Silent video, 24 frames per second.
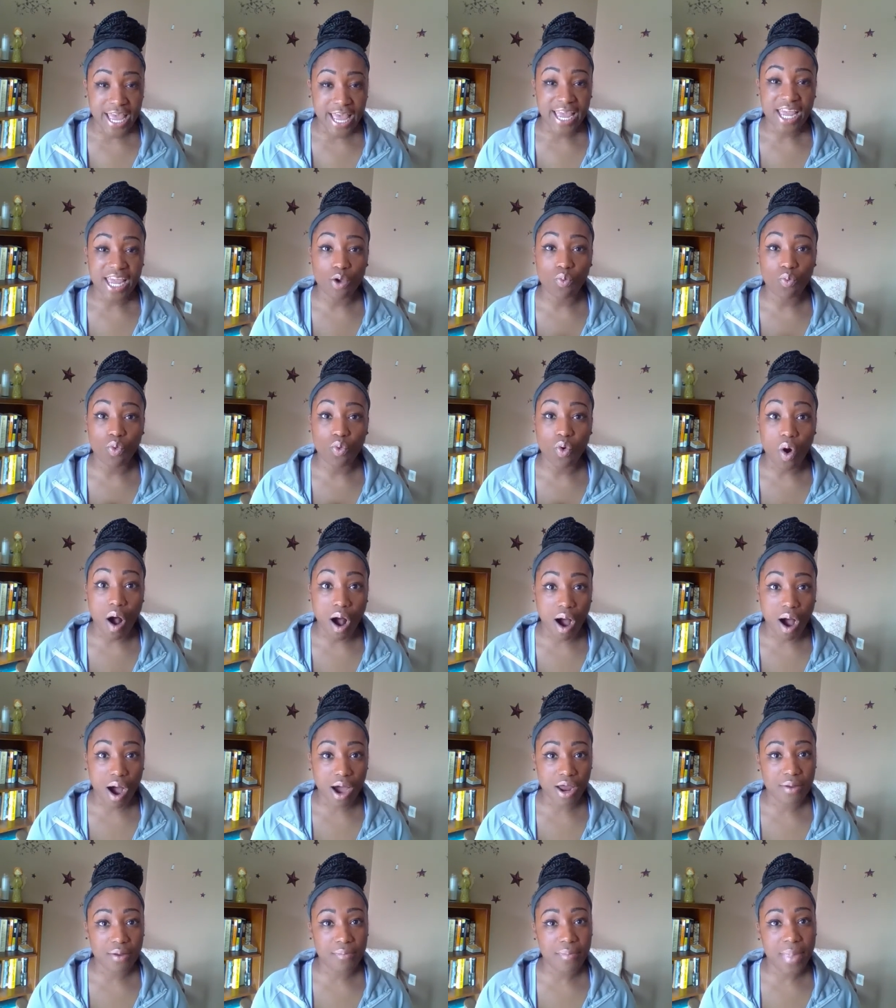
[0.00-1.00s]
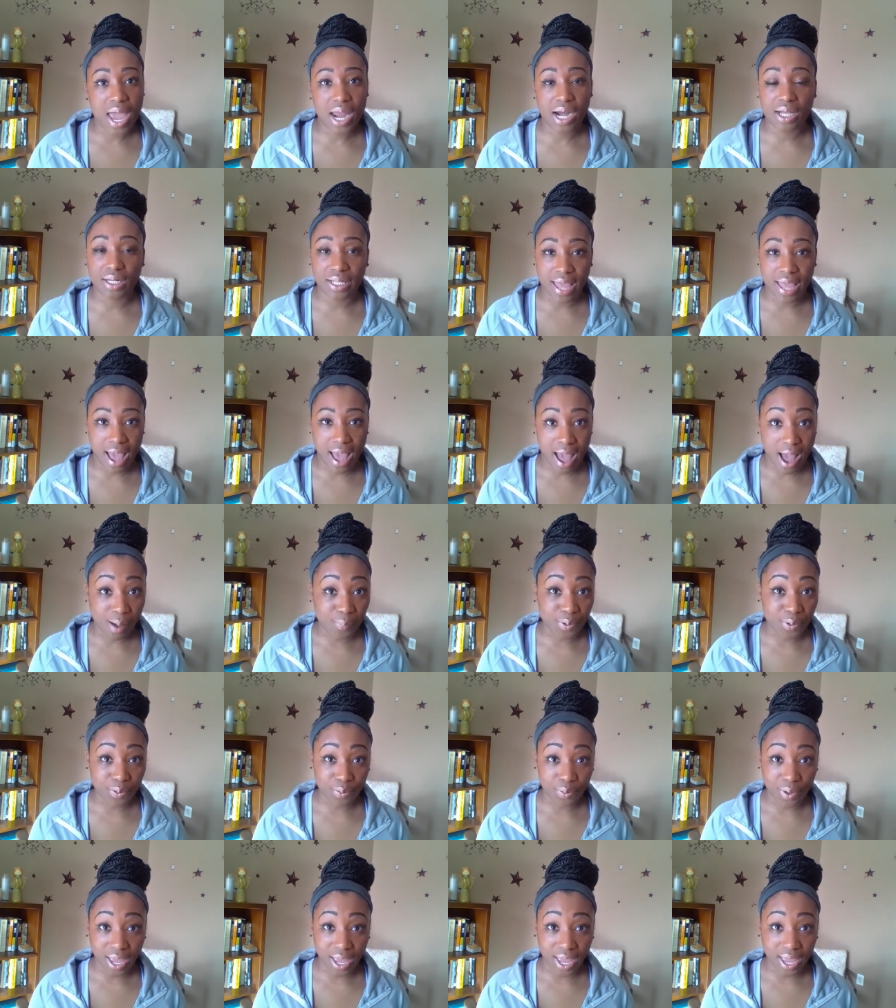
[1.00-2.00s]
It will automatically happen,
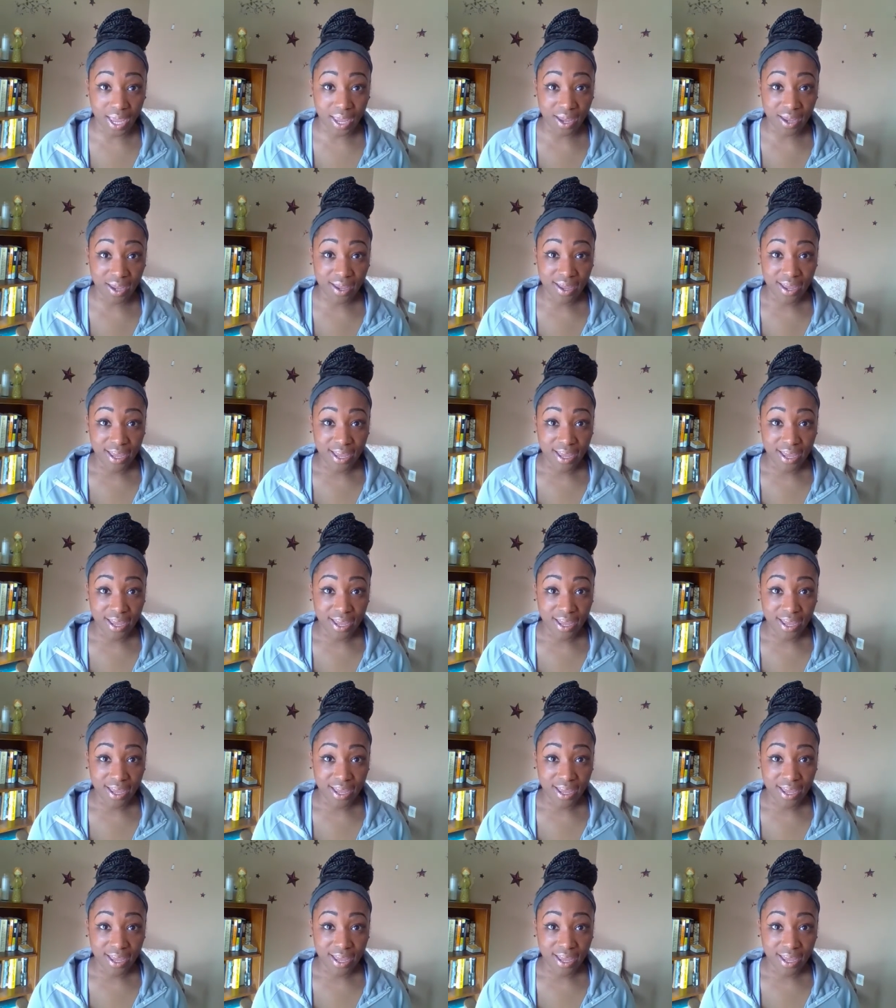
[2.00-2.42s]
okay?